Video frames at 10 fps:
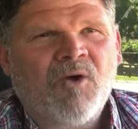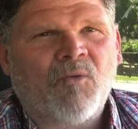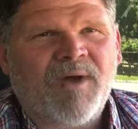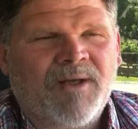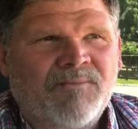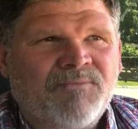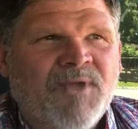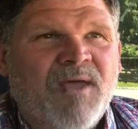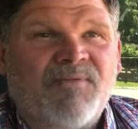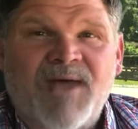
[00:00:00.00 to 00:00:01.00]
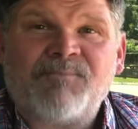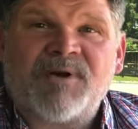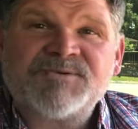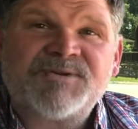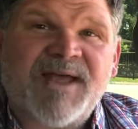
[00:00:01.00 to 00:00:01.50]
Well, that
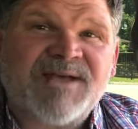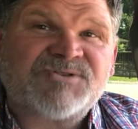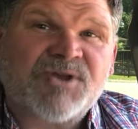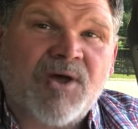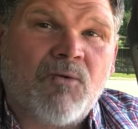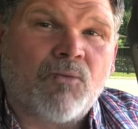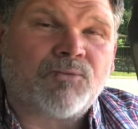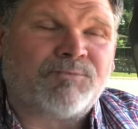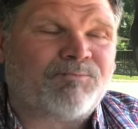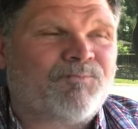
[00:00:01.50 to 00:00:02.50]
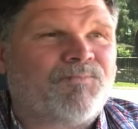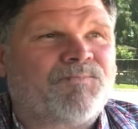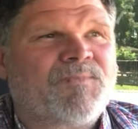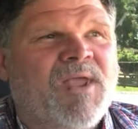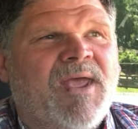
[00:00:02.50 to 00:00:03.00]
person has the gold.
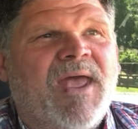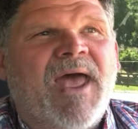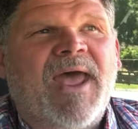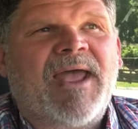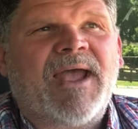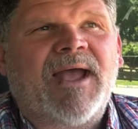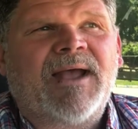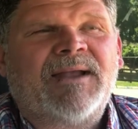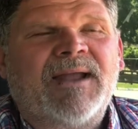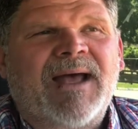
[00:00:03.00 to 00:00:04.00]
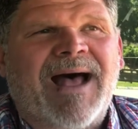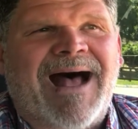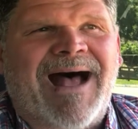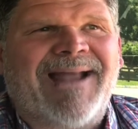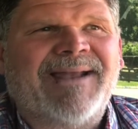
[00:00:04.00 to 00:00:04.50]
And
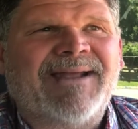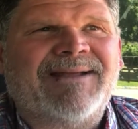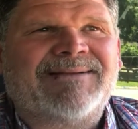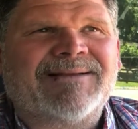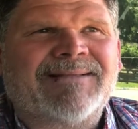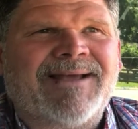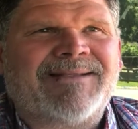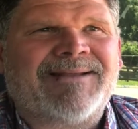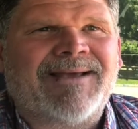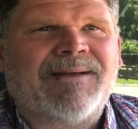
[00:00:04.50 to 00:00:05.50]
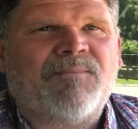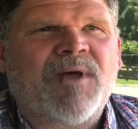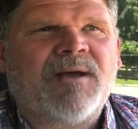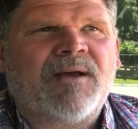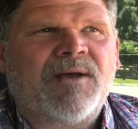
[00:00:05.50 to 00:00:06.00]
I need to let them
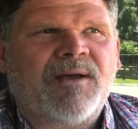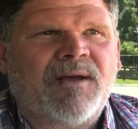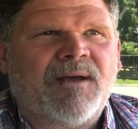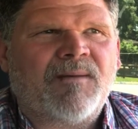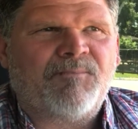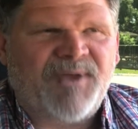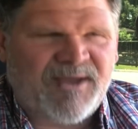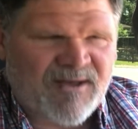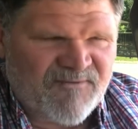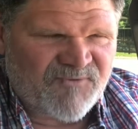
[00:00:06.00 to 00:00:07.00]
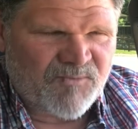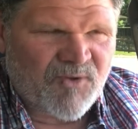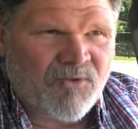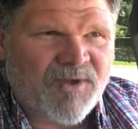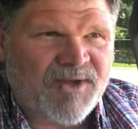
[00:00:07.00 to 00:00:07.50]
be
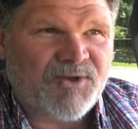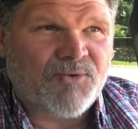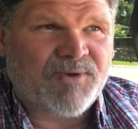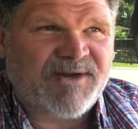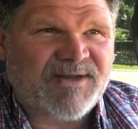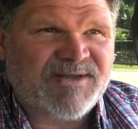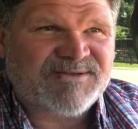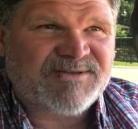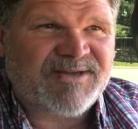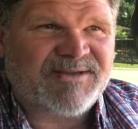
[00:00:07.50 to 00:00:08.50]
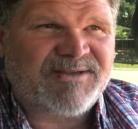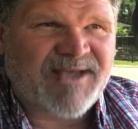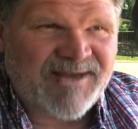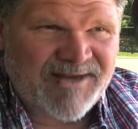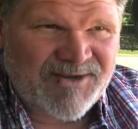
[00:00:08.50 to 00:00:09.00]
comfortable and do what it is that
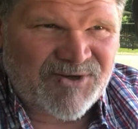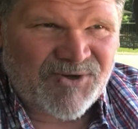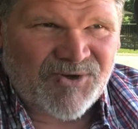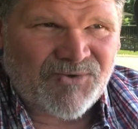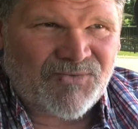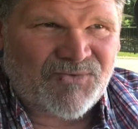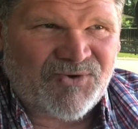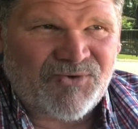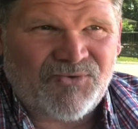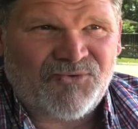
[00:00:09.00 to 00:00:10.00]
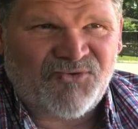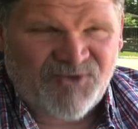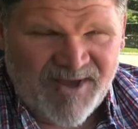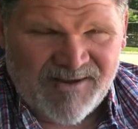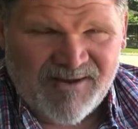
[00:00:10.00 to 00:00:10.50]
they need to do to
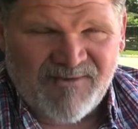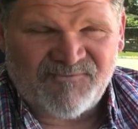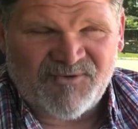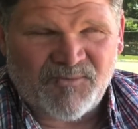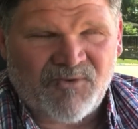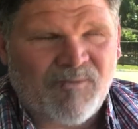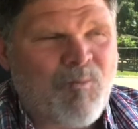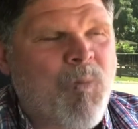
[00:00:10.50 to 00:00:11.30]
stay comfortable.